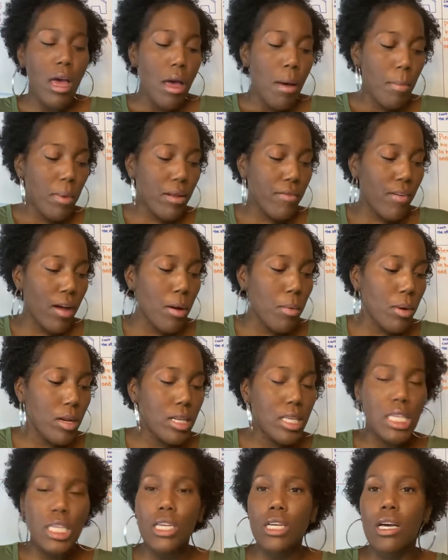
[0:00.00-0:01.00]
But if I
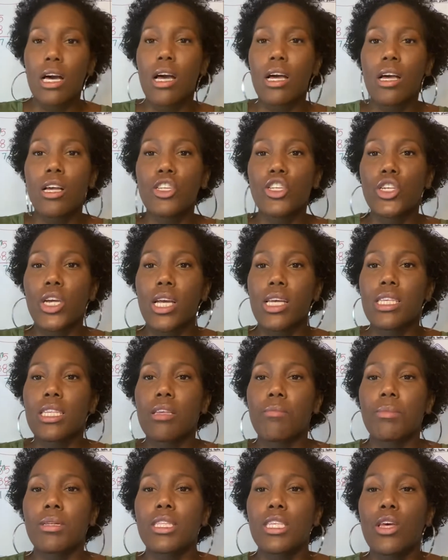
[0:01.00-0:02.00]
wanted to contrast
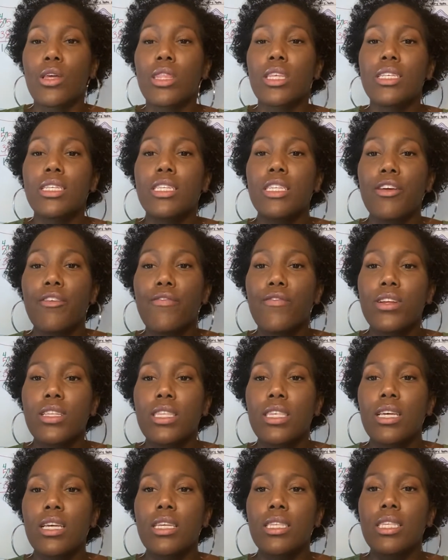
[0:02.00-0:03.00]
them and tell the
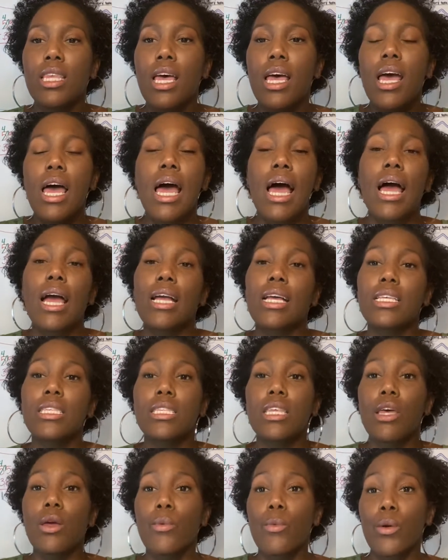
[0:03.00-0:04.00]
differences, I could
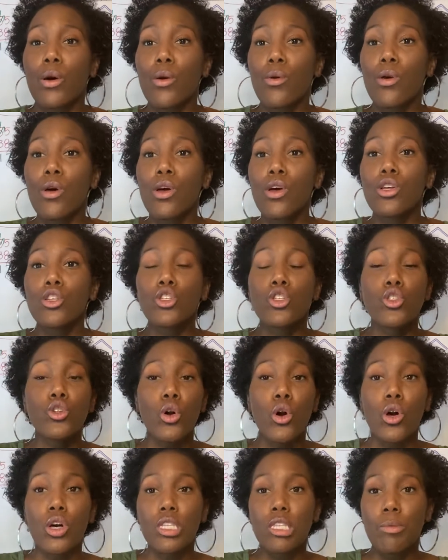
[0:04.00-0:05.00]
say, well,
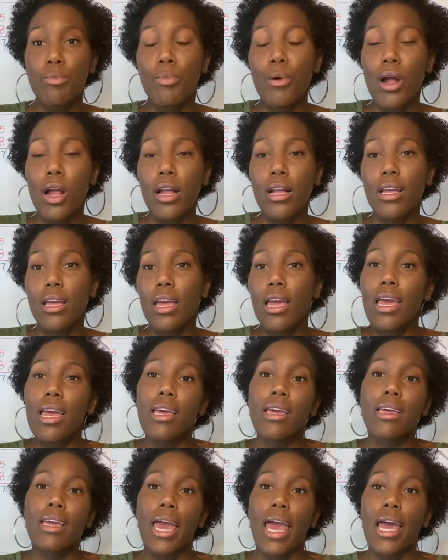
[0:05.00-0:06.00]
dogs bark
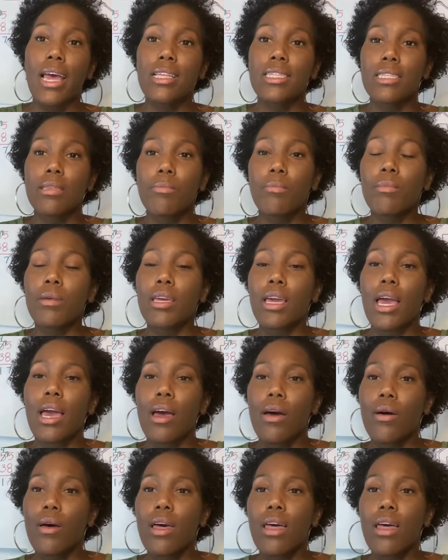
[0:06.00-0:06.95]
and cats meow.